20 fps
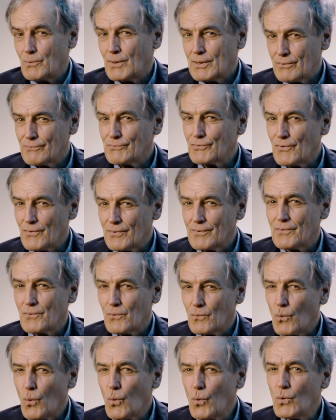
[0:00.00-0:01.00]
One of the
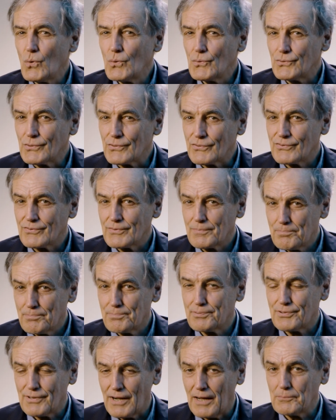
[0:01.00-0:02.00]
oldest
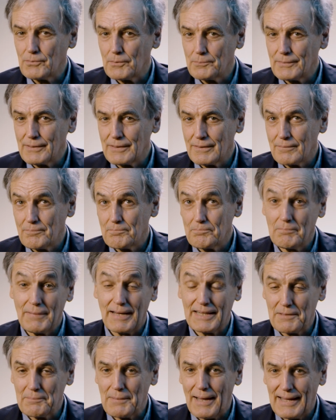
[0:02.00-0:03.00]
problems in
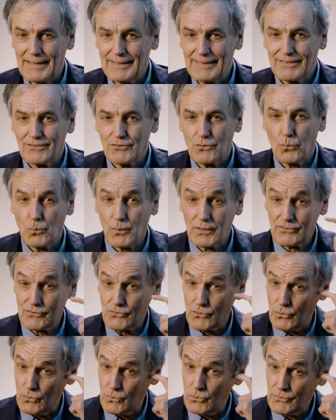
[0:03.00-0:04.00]
mathematics was
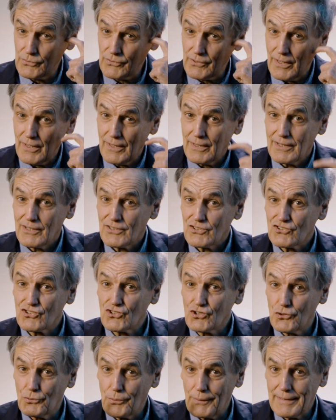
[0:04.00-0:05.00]
called
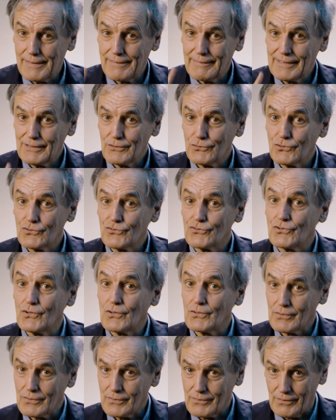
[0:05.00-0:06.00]
squaring the
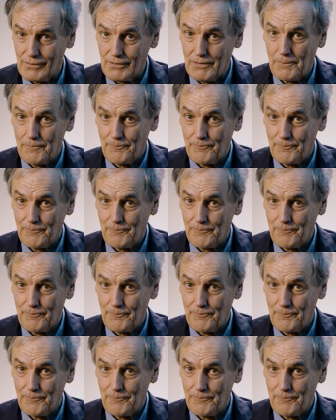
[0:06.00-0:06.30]
circle.